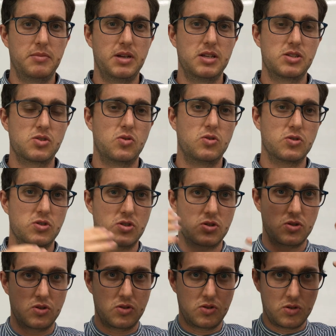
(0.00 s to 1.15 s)
is
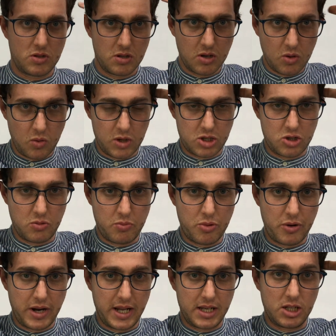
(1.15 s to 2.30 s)
also what your
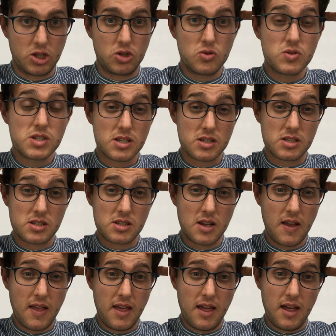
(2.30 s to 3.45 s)
brain uses
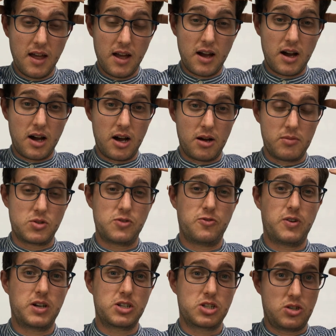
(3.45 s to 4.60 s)
to
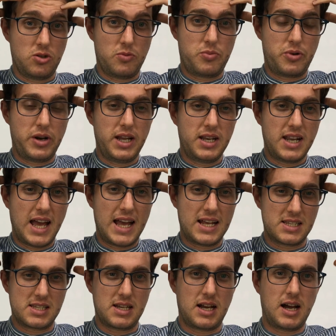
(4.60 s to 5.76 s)
function. Your brain
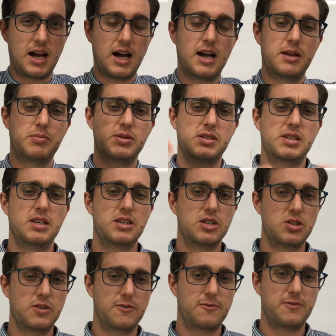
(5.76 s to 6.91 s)
has a high
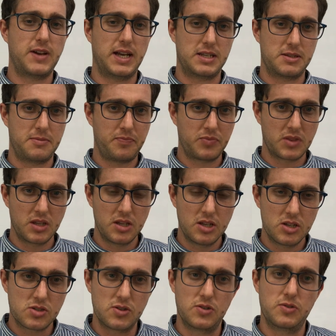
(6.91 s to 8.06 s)
percentage of fat.
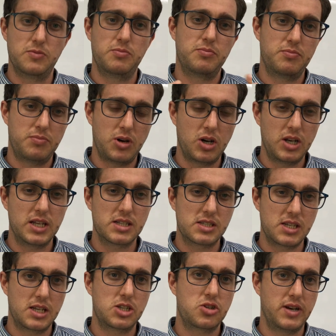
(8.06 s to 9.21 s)
So
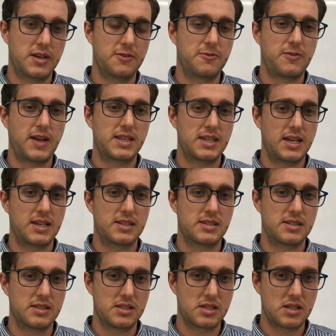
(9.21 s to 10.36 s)
polyunsaturated fatty
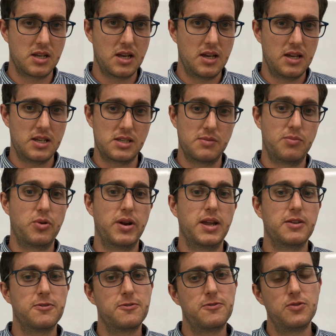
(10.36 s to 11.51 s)
acids is a
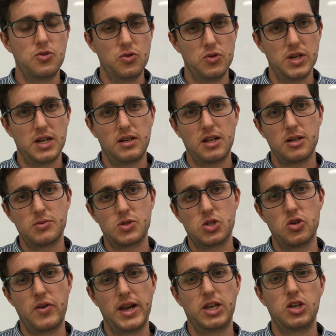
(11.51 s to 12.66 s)
brain food, and it helps
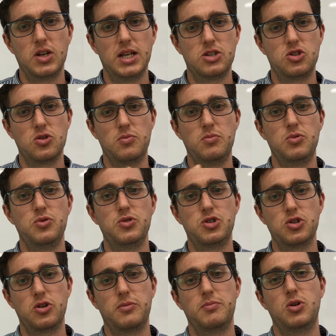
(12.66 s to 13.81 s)
to regulate your mood,
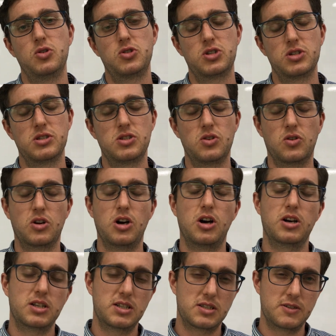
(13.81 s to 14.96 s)
your emotions, your
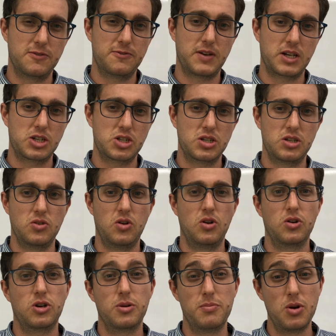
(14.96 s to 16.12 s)
cognitive function, your
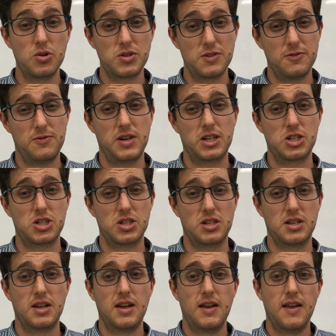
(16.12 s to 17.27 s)
locomotor function,
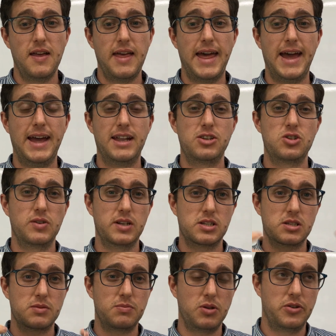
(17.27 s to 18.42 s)
and your
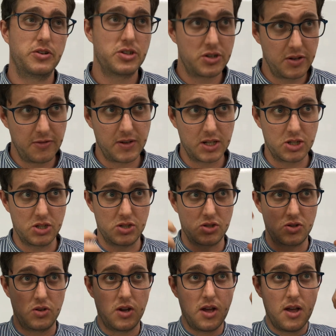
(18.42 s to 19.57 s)
exploratory function.
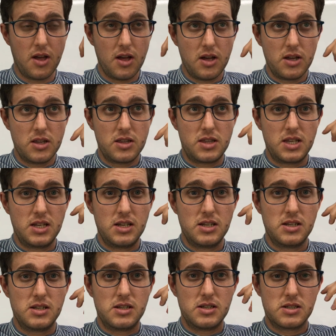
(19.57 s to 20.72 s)
So
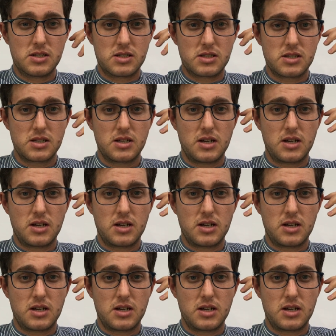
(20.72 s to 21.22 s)
these